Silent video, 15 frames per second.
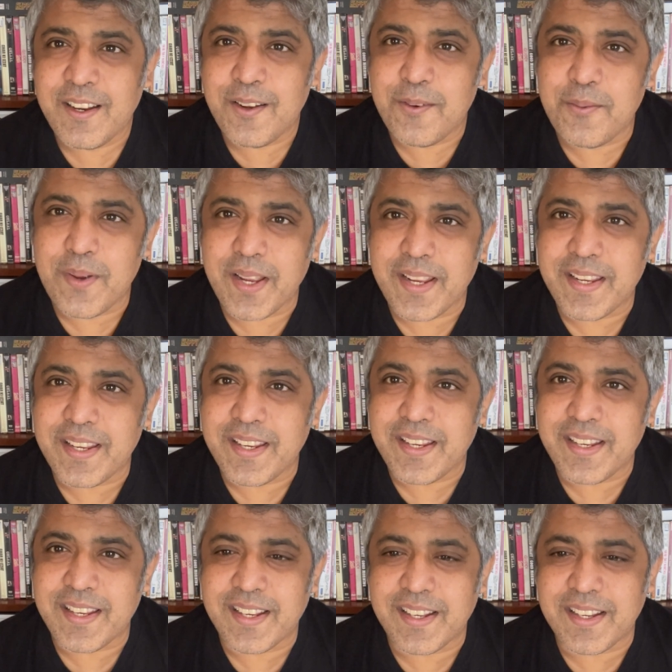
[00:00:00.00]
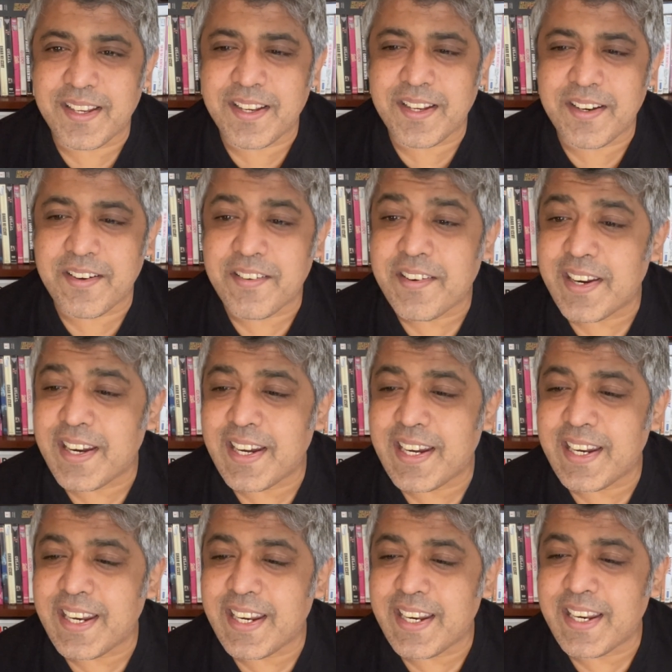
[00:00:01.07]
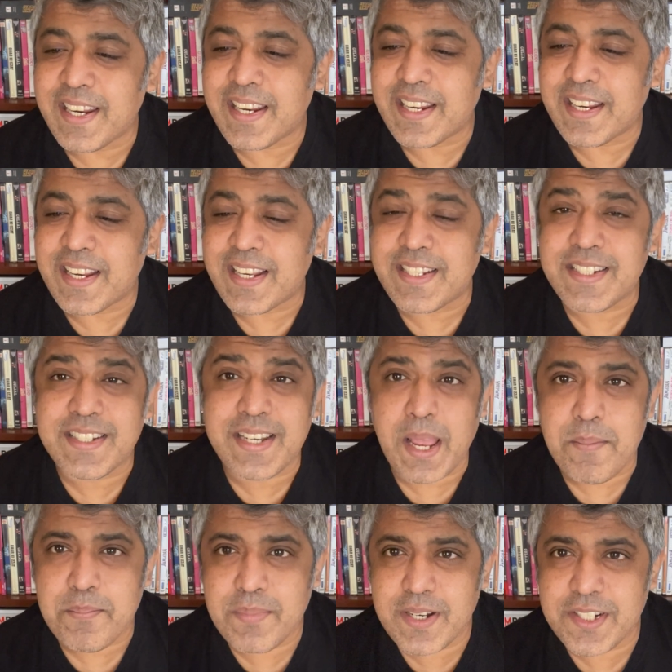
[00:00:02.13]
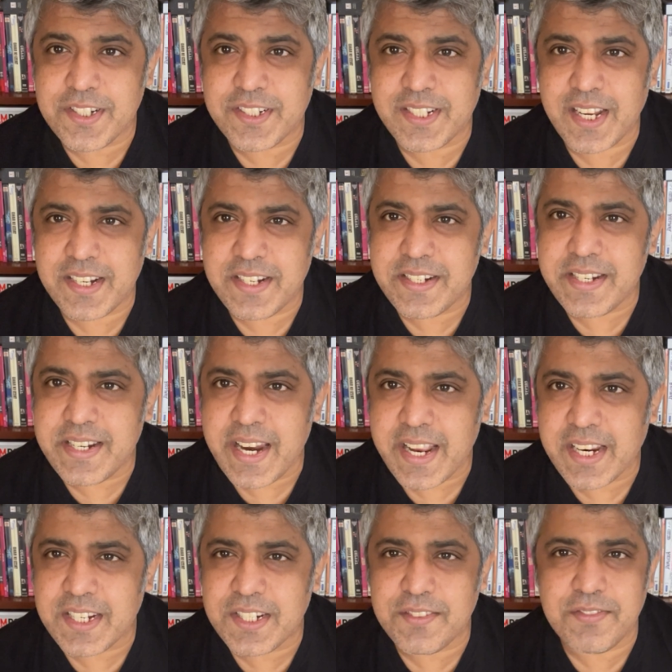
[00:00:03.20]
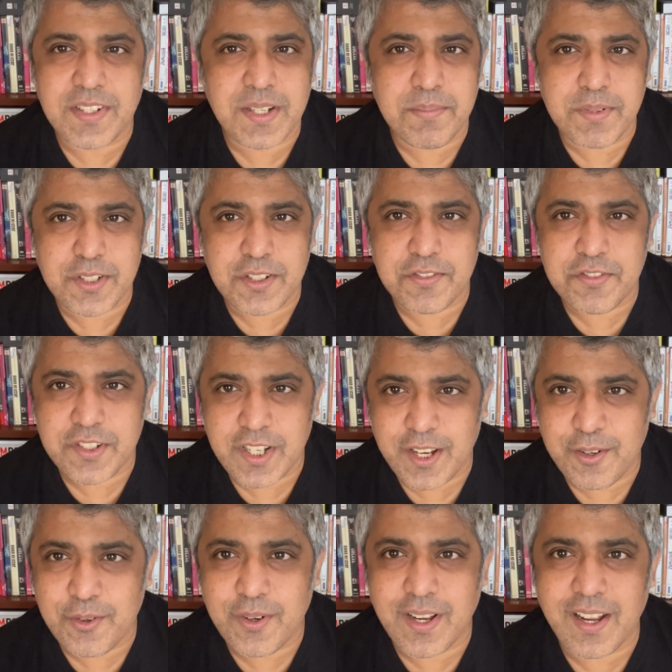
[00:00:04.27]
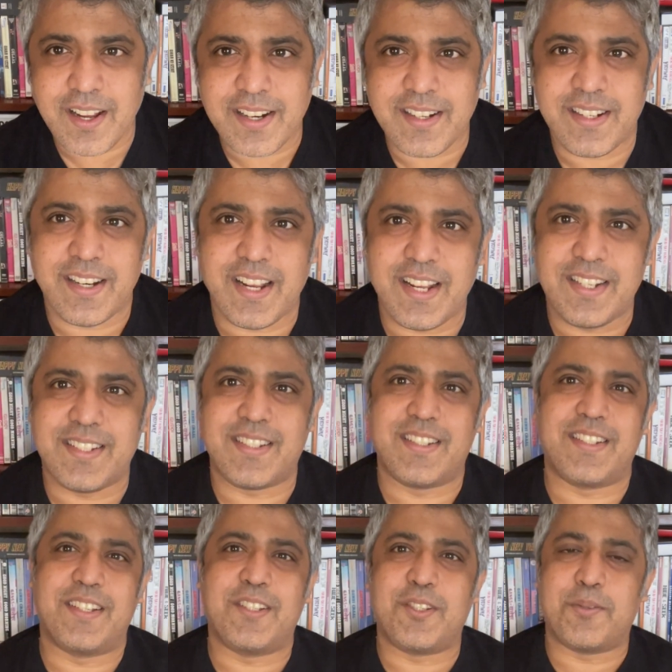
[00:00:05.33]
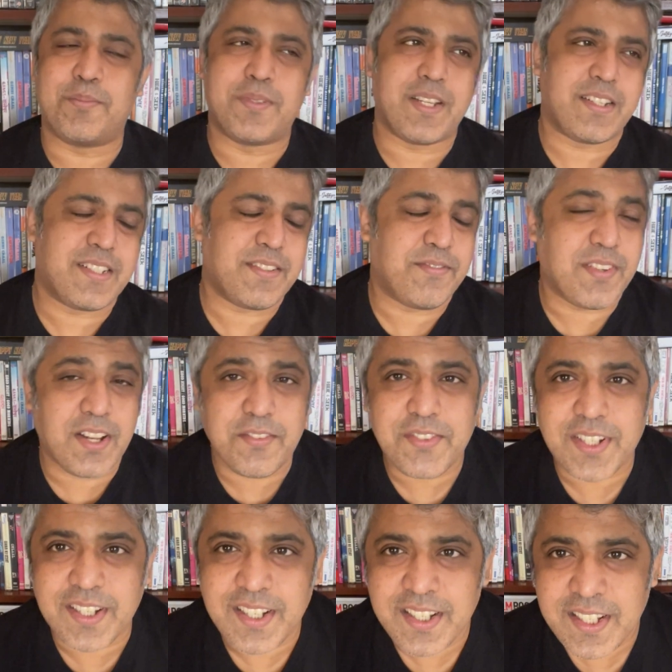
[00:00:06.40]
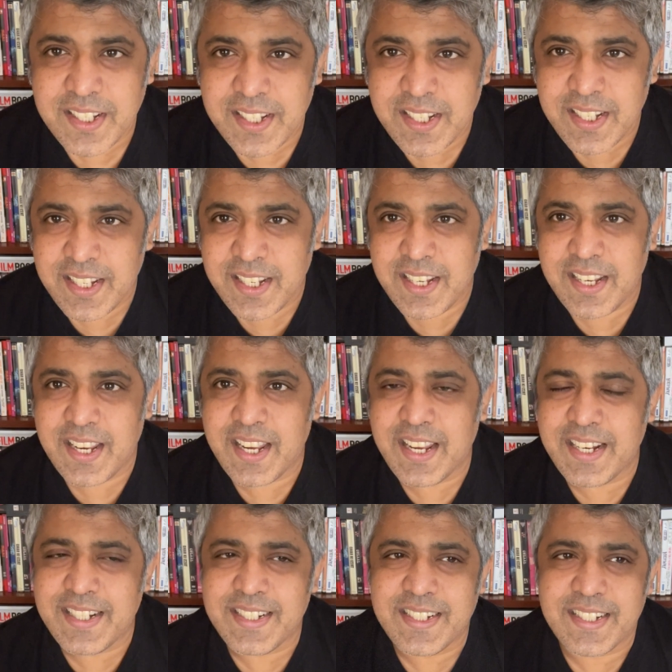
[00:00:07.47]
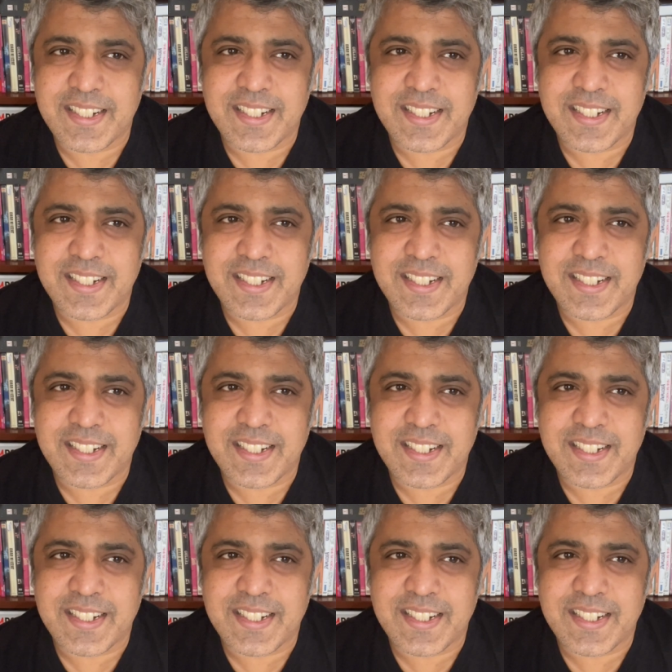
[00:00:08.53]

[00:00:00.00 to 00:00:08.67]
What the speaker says: where he really established that negative image of Shah Rukh Khan as the obsessive lover. And,